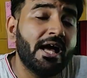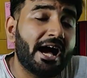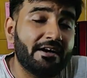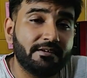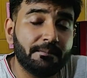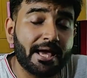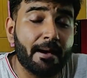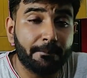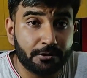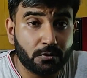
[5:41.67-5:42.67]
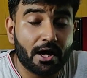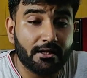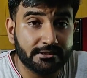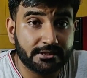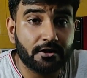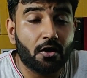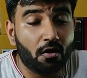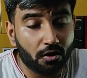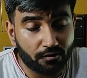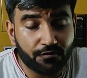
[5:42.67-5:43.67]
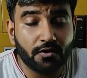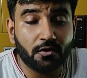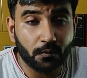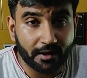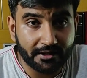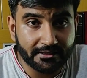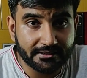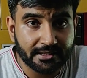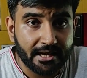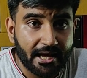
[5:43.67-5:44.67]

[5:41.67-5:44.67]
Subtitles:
I will be happy to answer all of your queries.